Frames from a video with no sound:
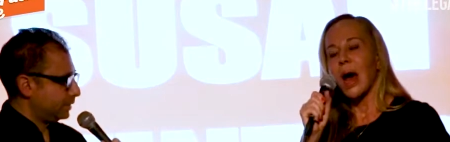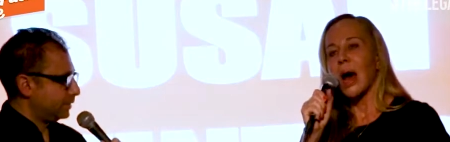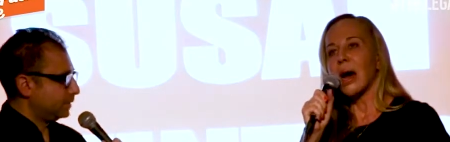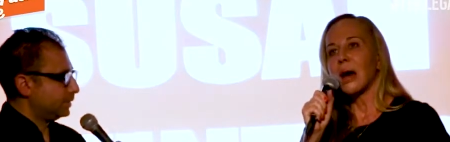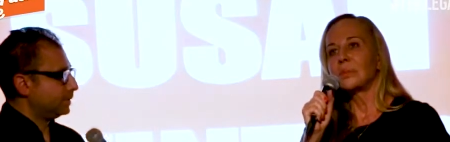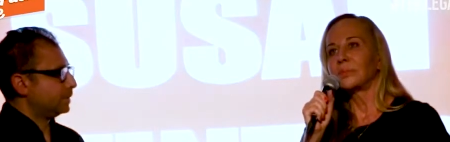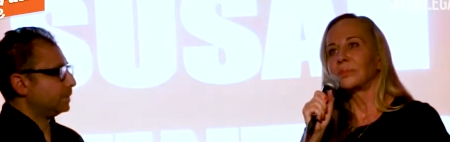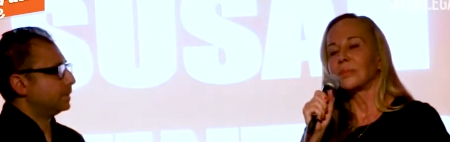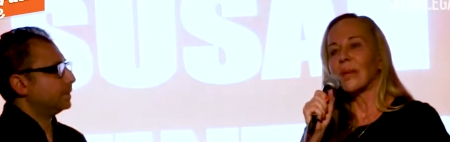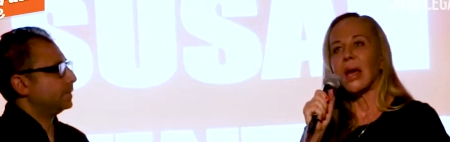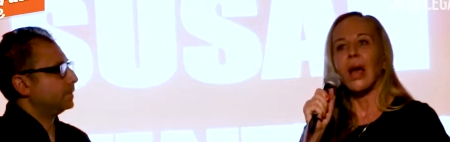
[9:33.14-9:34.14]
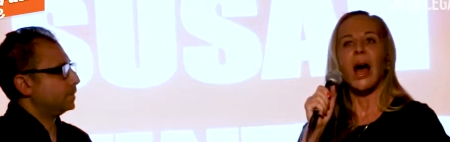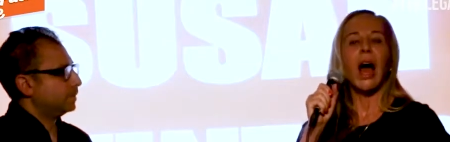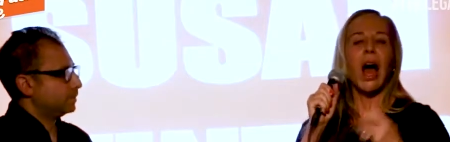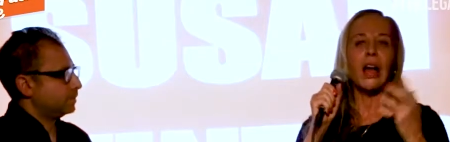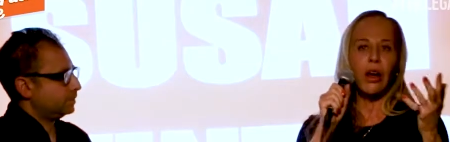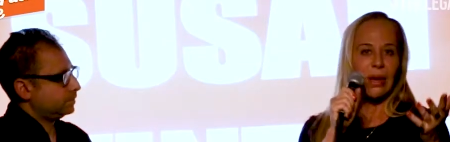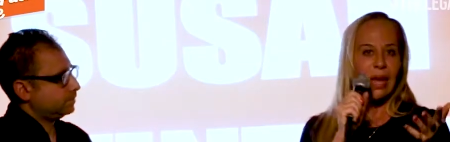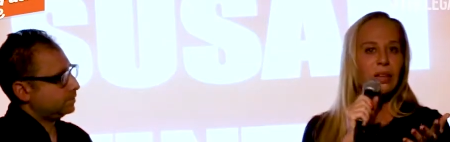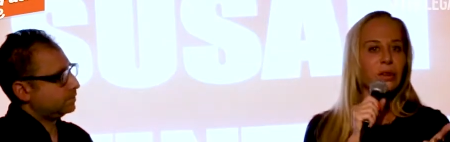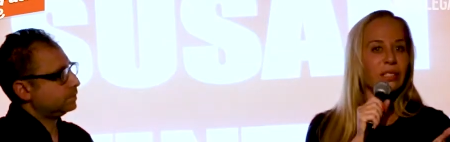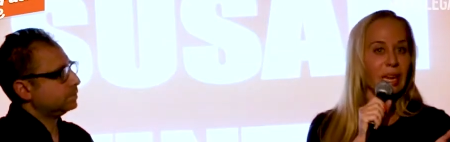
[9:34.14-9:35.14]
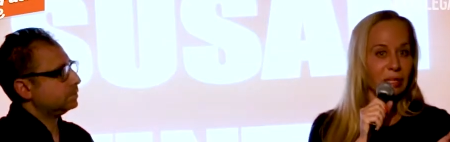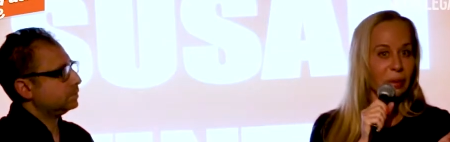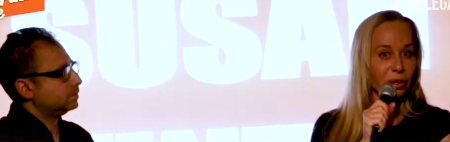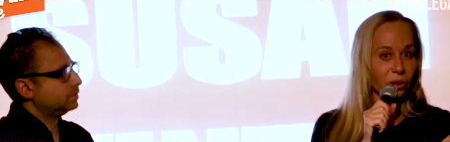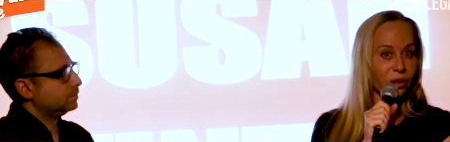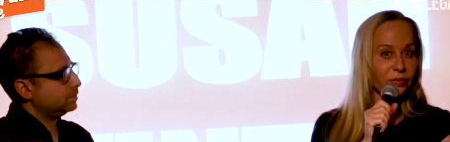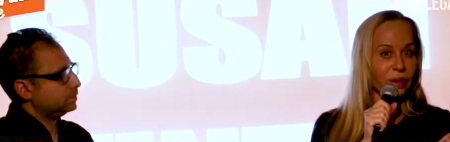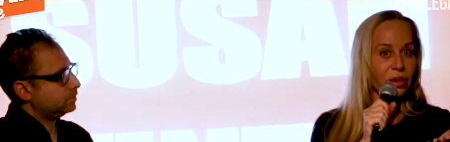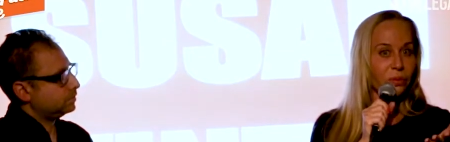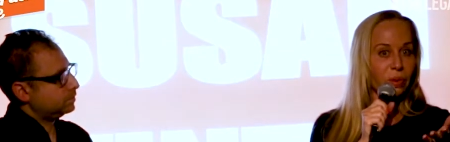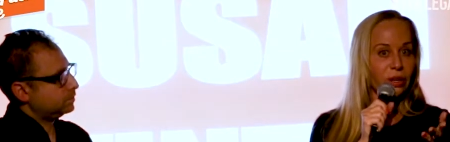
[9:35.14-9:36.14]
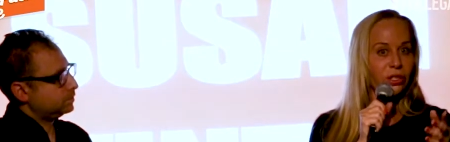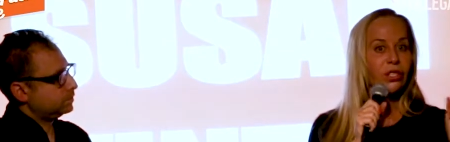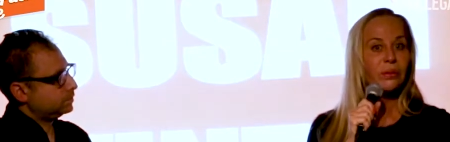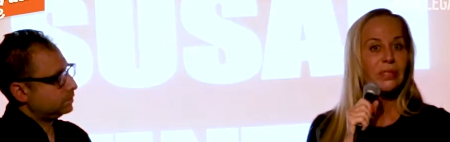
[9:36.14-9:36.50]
Speaker 1: Um, I, okay, I used to ask my girlfriend when she